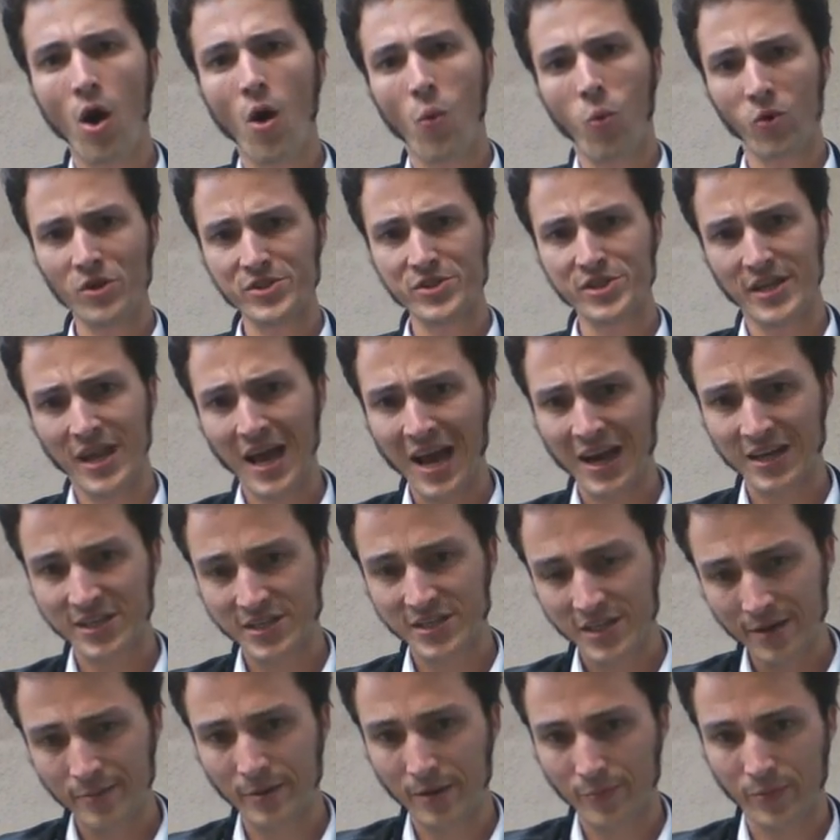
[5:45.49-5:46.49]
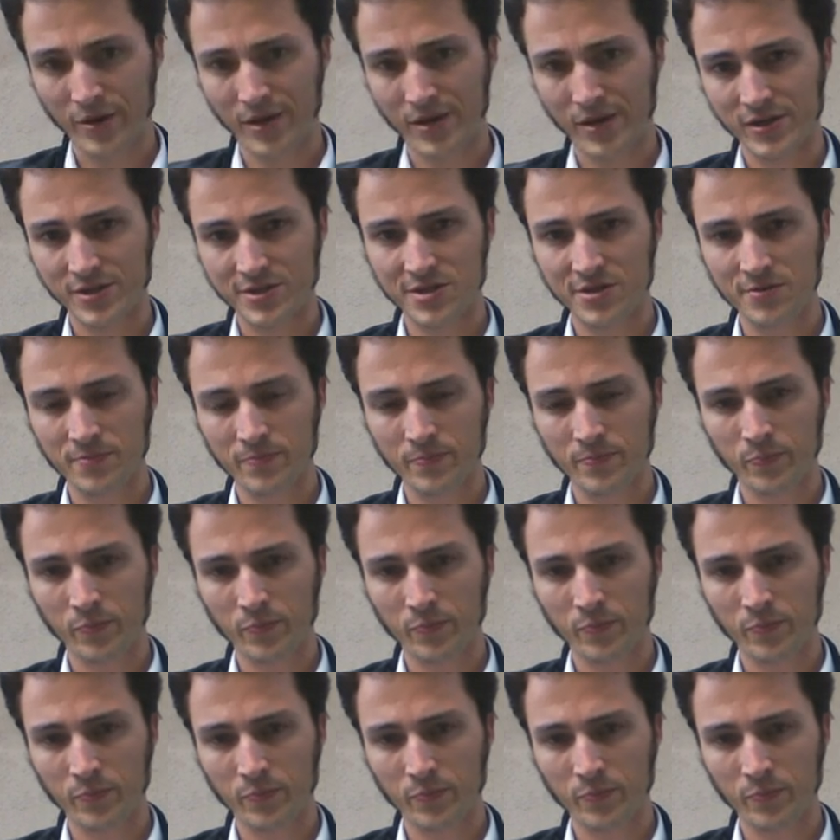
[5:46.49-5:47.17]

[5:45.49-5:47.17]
was an academic piece